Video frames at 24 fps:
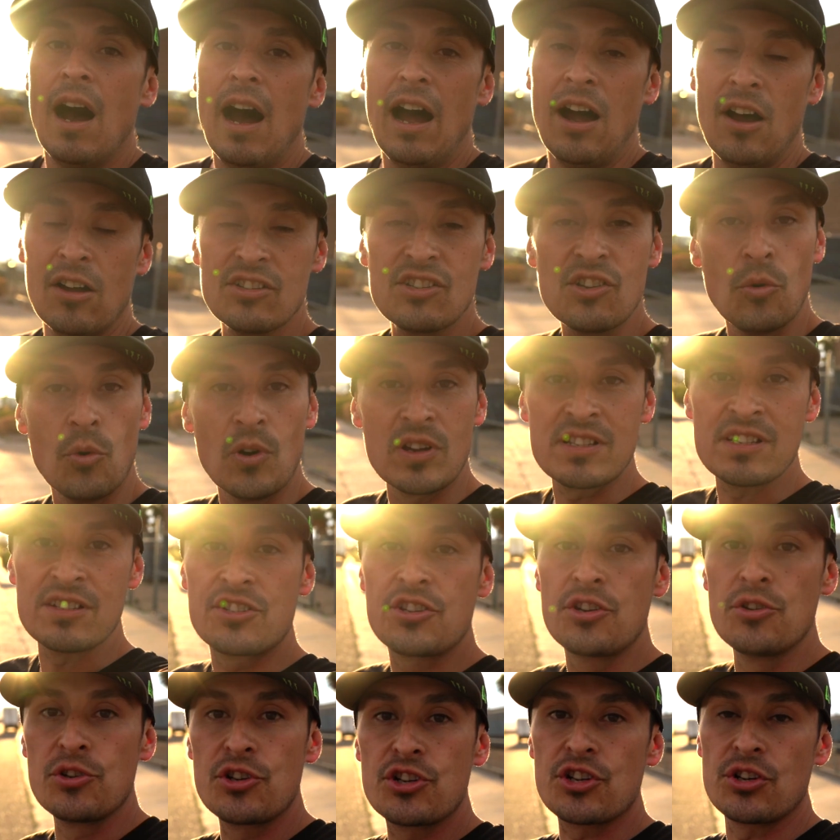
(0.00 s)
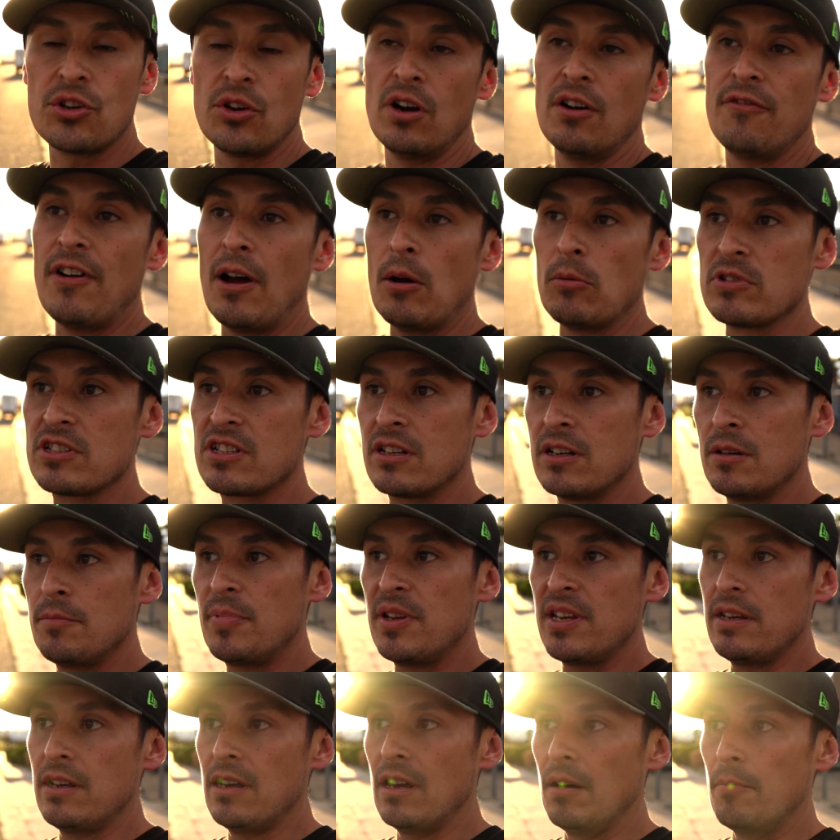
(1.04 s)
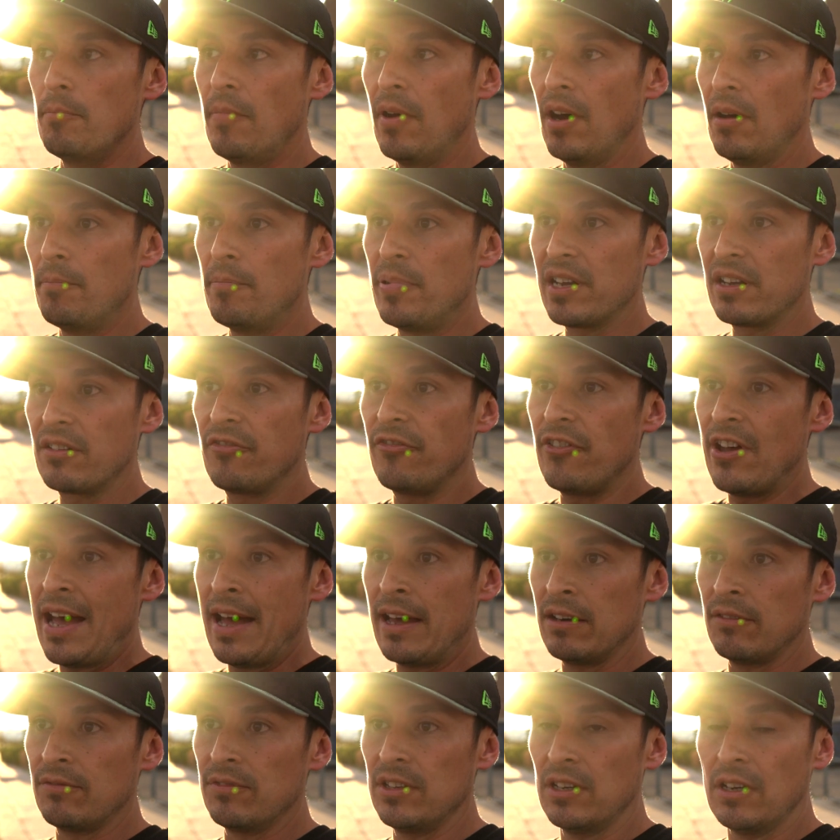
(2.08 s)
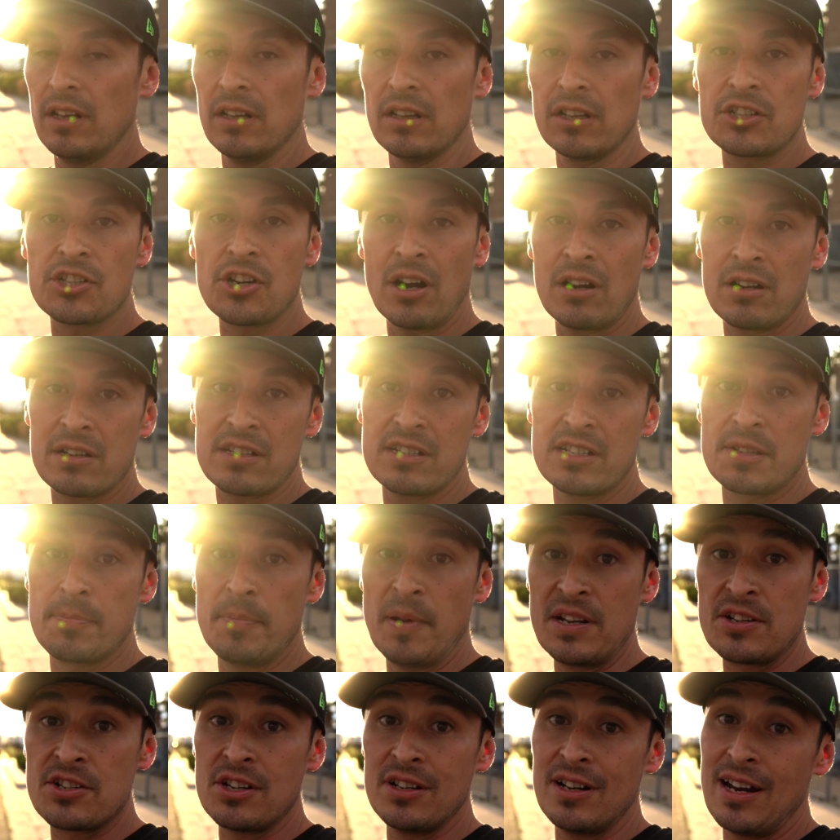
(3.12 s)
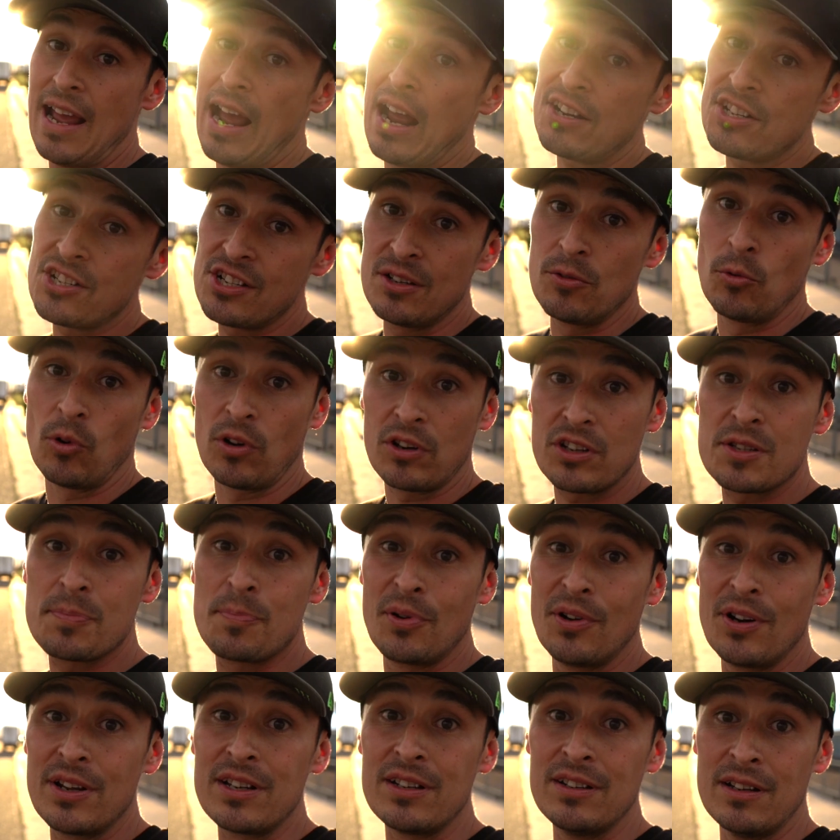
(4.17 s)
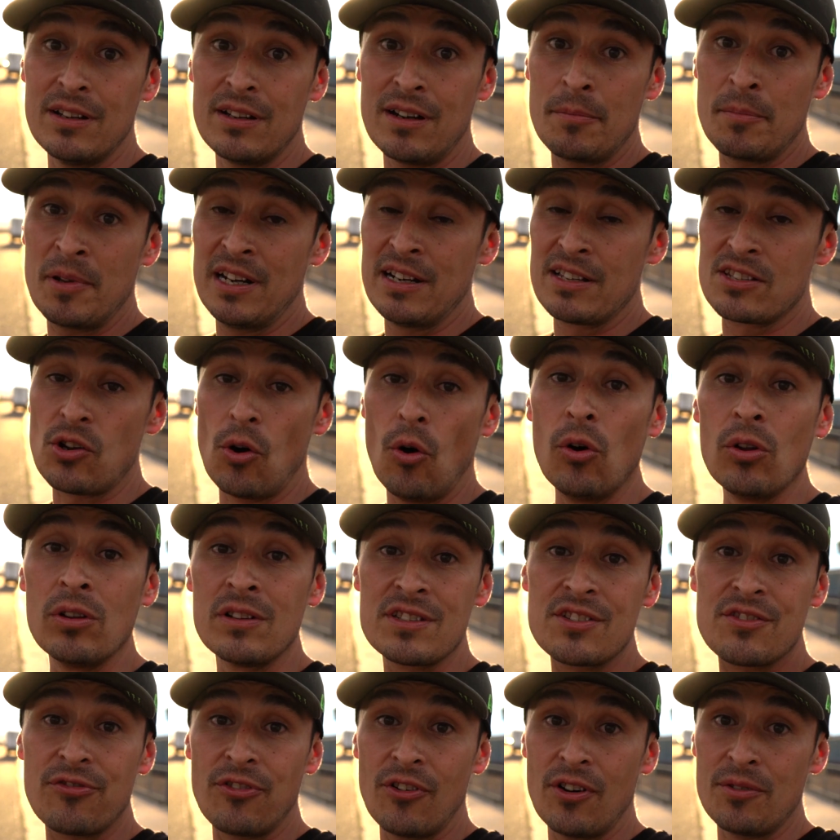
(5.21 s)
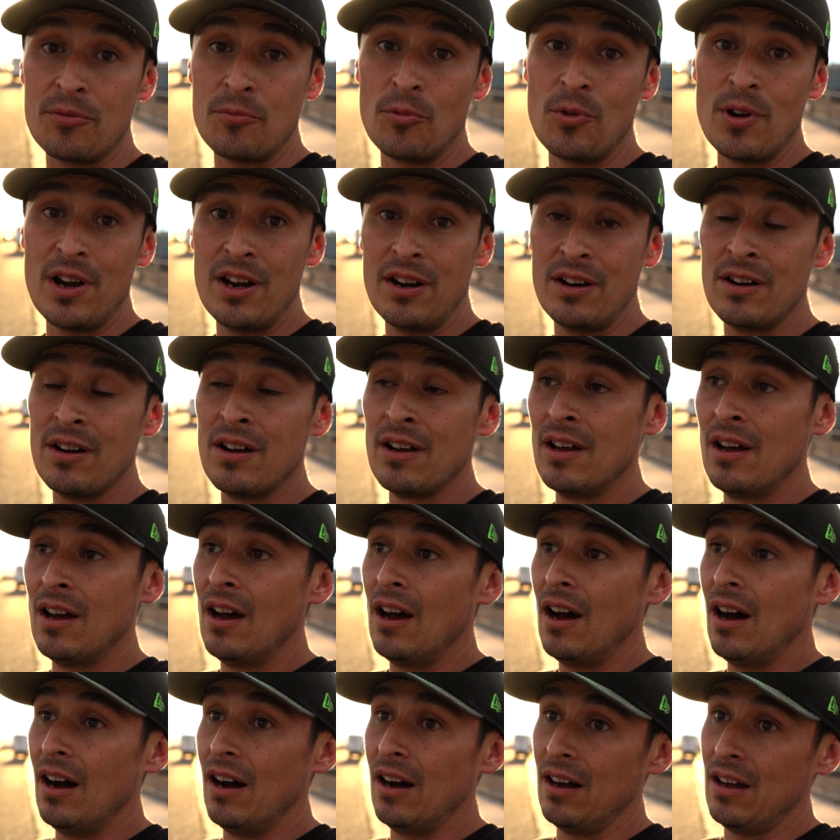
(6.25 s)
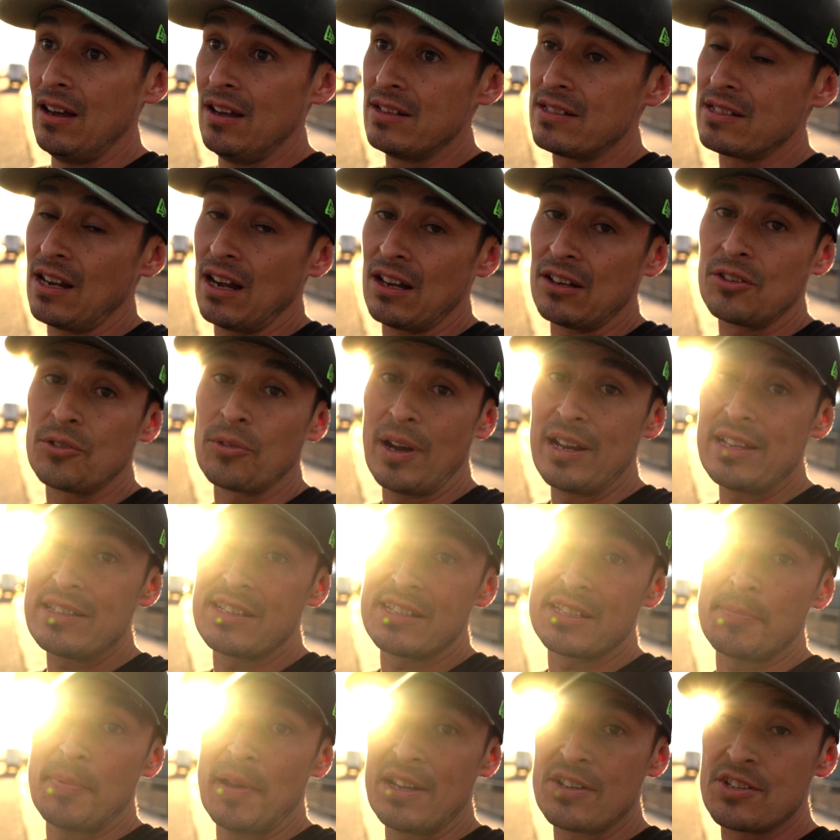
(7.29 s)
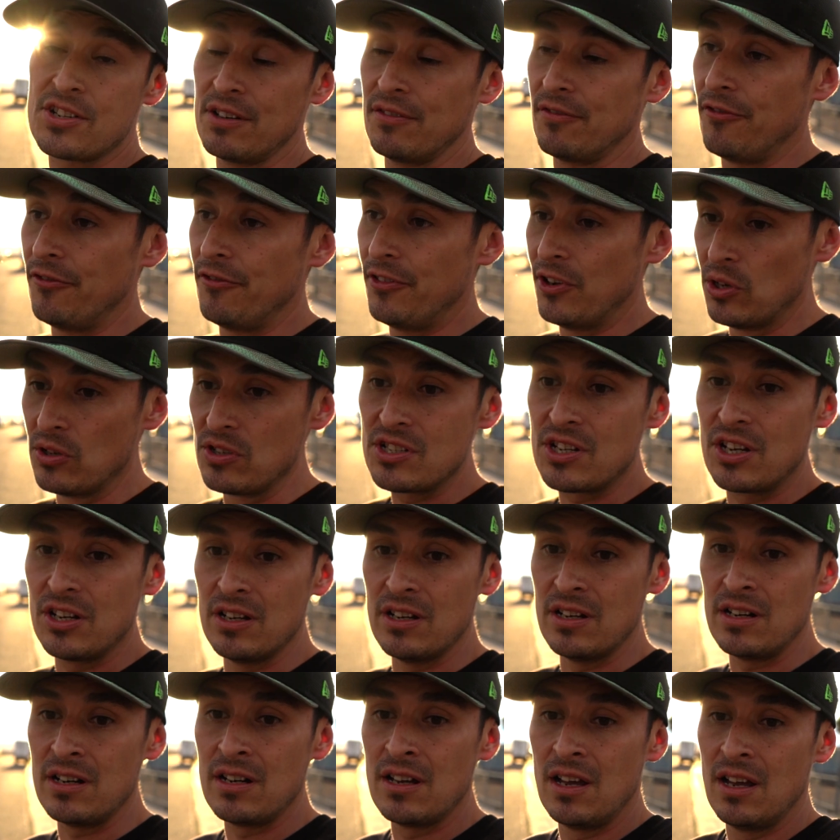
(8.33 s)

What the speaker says: I also wasn't too sure if I was going to be a big fan of the electronic suspension. It actually works pretty good. I mean, it's Öhlins front and rear. It's got great suspension, feels good.